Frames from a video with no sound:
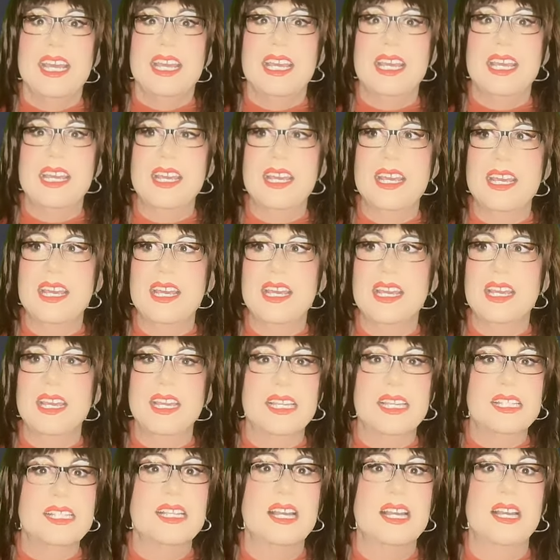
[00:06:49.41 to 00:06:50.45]
He
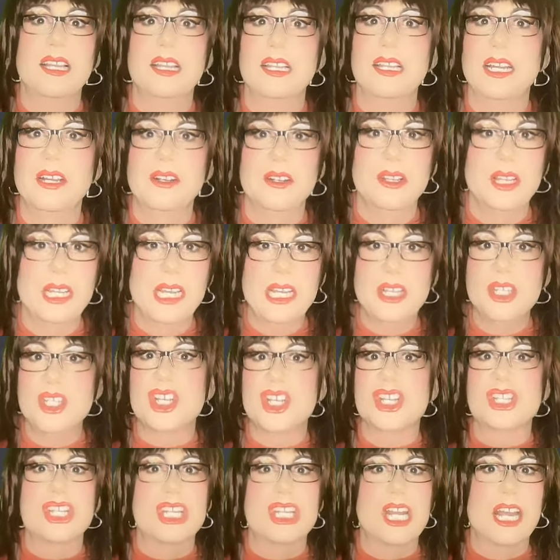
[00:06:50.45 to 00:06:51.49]
is clearly
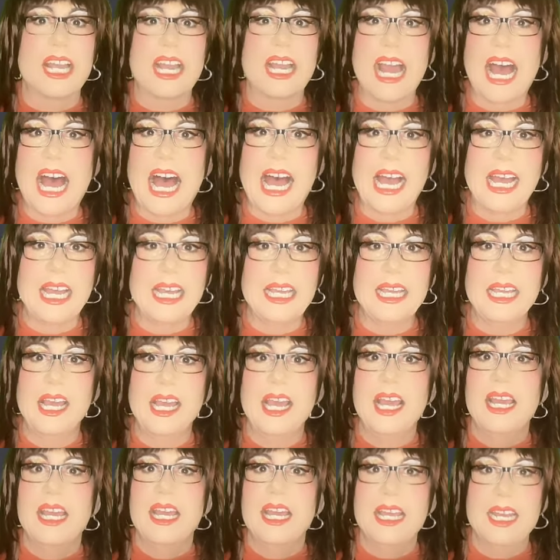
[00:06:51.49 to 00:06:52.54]
just a guy
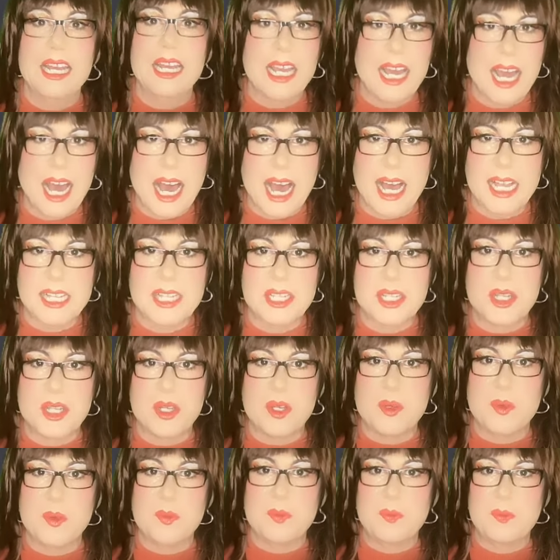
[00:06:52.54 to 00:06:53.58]
in a
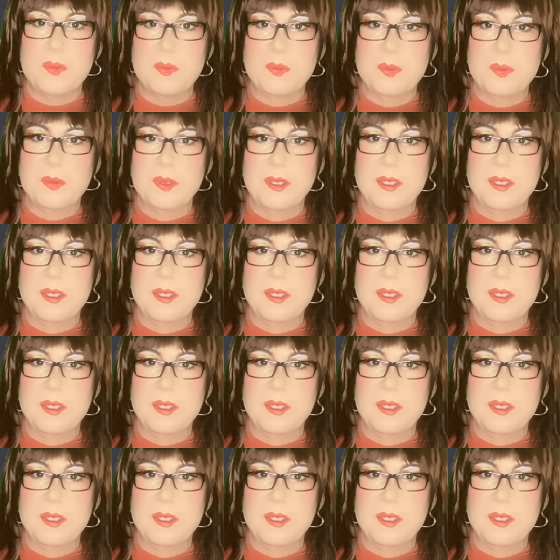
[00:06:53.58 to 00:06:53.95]
costume.